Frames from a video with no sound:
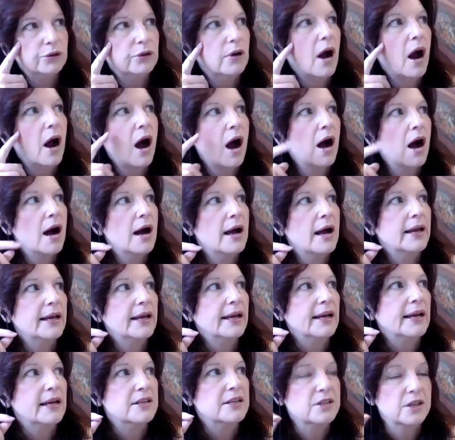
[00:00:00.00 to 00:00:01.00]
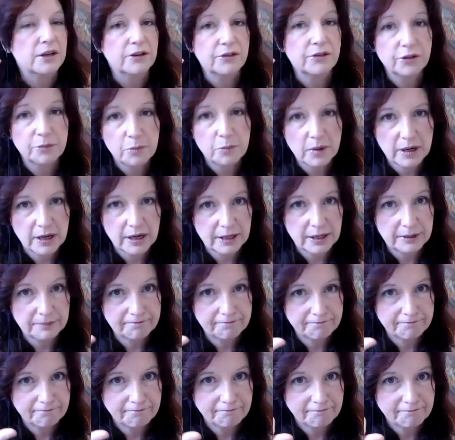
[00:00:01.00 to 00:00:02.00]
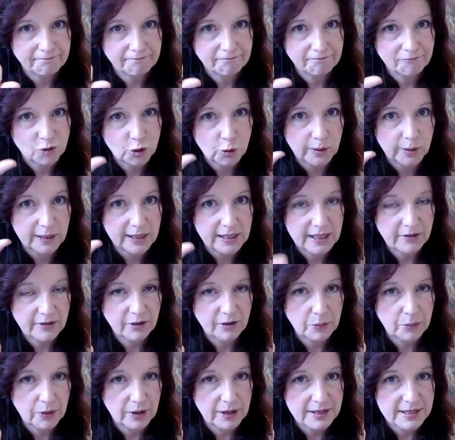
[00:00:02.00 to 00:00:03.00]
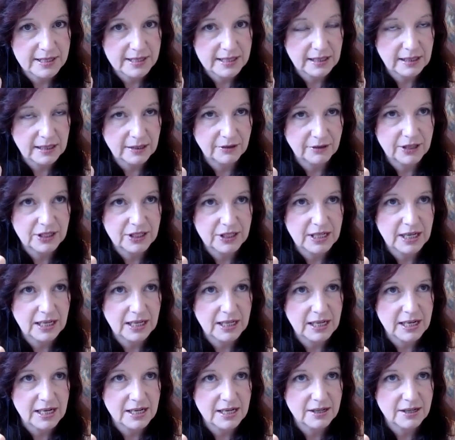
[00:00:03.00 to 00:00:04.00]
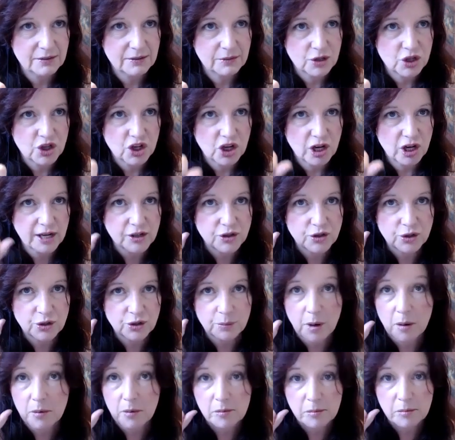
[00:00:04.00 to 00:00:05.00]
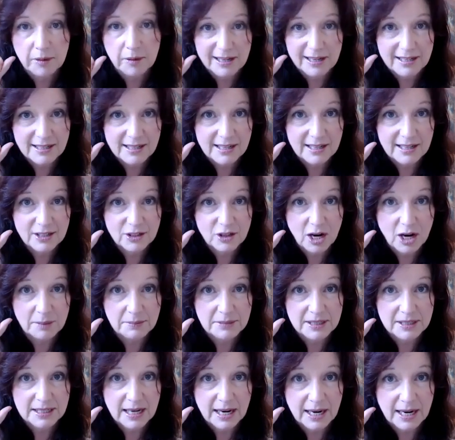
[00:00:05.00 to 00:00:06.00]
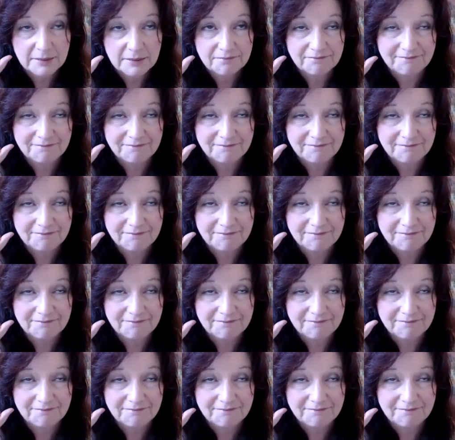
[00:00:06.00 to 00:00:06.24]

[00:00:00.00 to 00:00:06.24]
aside from my 27 breaths clearing technique, which I do probably 6 times a day,